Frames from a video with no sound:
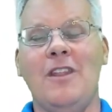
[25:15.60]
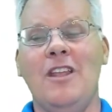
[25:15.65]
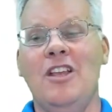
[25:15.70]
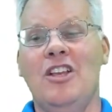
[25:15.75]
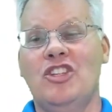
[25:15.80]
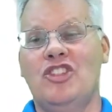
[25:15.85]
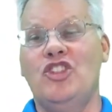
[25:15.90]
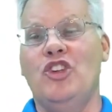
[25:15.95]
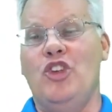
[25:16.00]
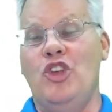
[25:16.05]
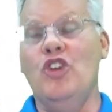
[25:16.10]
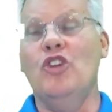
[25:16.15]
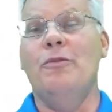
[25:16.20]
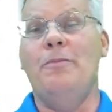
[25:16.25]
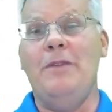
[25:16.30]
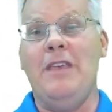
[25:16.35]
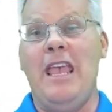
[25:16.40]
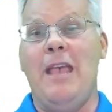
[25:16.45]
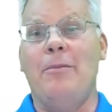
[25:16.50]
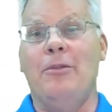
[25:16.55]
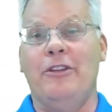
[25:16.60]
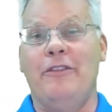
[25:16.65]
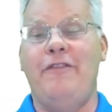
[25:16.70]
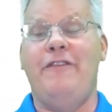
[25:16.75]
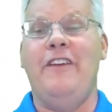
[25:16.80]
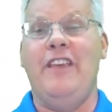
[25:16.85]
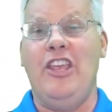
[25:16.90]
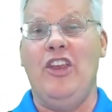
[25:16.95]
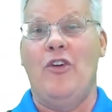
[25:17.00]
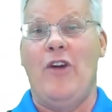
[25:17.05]
So you'll be able to
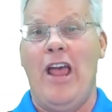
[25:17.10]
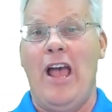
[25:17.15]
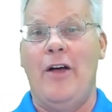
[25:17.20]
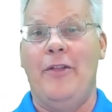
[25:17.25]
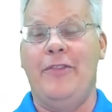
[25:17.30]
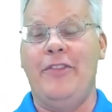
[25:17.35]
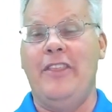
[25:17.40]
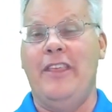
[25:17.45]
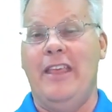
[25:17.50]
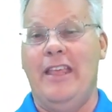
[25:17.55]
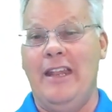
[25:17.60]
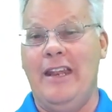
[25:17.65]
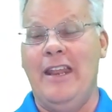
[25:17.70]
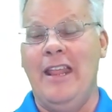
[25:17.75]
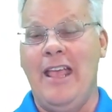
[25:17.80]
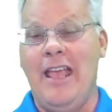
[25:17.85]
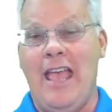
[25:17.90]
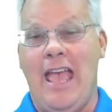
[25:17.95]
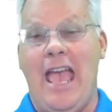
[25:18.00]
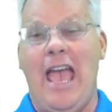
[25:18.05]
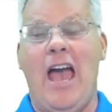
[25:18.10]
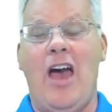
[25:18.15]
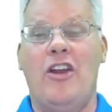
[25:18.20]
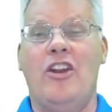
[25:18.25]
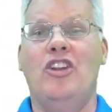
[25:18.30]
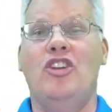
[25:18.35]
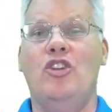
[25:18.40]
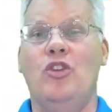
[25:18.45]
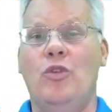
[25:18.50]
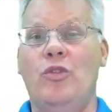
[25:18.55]
figure out then how to
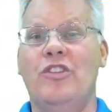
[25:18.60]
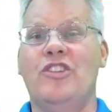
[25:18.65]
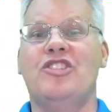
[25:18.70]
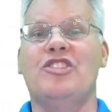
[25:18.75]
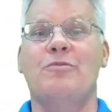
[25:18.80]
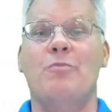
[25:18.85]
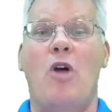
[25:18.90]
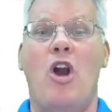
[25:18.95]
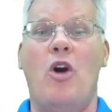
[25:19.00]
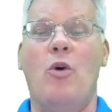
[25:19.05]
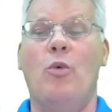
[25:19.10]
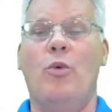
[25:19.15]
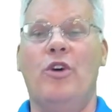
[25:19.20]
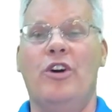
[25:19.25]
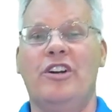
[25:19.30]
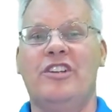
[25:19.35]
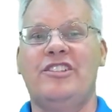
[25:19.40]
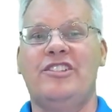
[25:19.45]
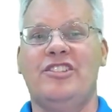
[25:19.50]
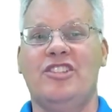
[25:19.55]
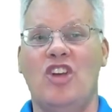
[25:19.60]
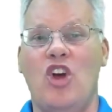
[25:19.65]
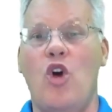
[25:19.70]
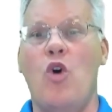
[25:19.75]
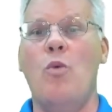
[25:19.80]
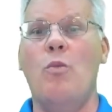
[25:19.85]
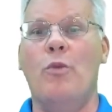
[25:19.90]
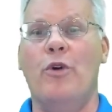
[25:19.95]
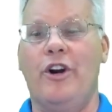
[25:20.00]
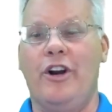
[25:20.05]
do the SmartWorks
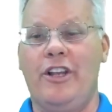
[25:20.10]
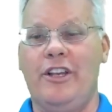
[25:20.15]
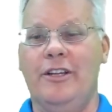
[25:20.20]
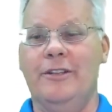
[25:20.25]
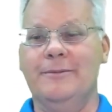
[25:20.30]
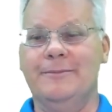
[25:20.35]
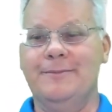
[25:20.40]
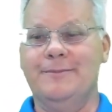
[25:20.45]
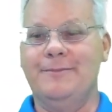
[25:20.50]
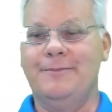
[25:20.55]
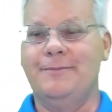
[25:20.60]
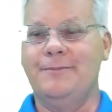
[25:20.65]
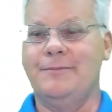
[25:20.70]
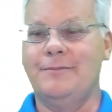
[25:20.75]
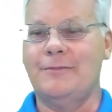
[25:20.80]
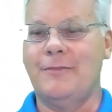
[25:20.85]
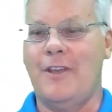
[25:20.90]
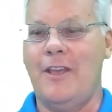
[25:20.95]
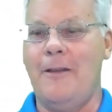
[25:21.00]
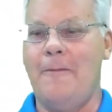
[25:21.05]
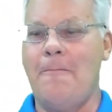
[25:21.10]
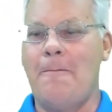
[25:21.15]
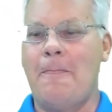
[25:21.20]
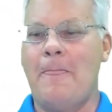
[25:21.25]
homework. Okay.